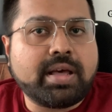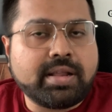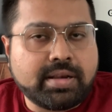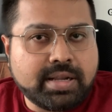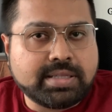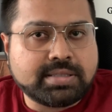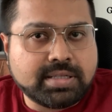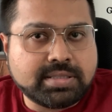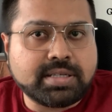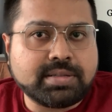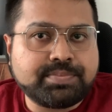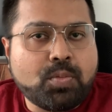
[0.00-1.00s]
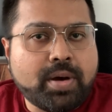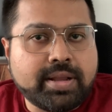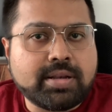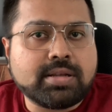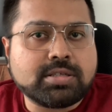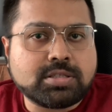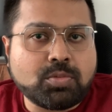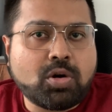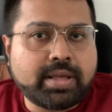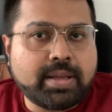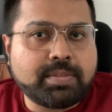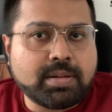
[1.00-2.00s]
and less risky, while small
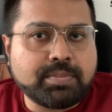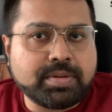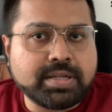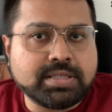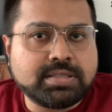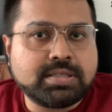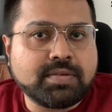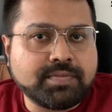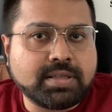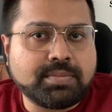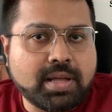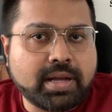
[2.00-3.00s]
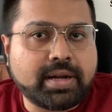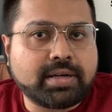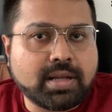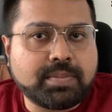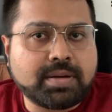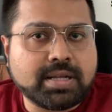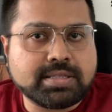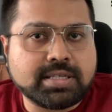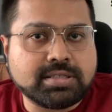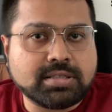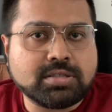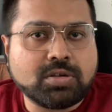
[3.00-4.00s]
cap companies with a market
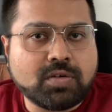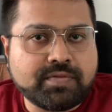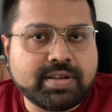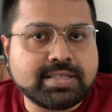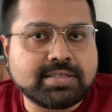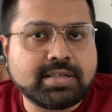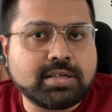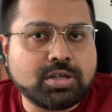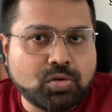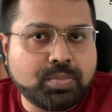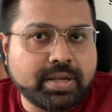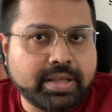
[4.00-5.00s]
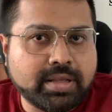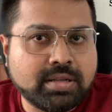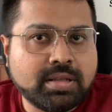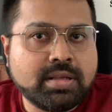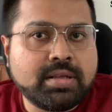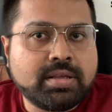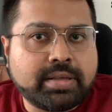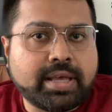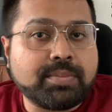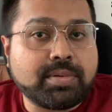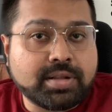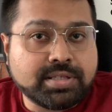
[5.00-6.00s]
capitalization of less than 2 billion
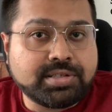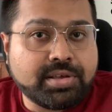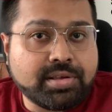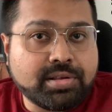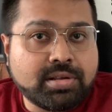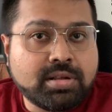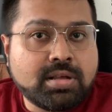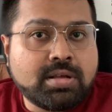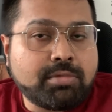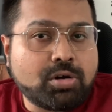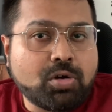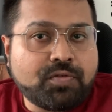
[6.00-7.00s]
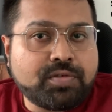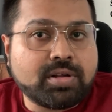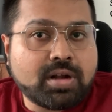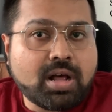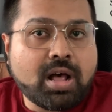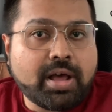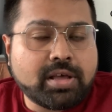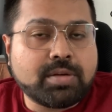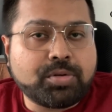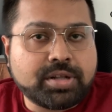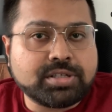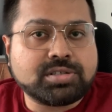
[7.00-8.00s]
can be riskier but offer a higher
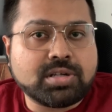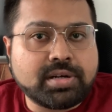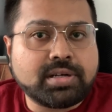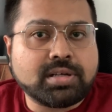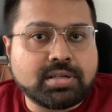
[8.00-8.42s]
potential return.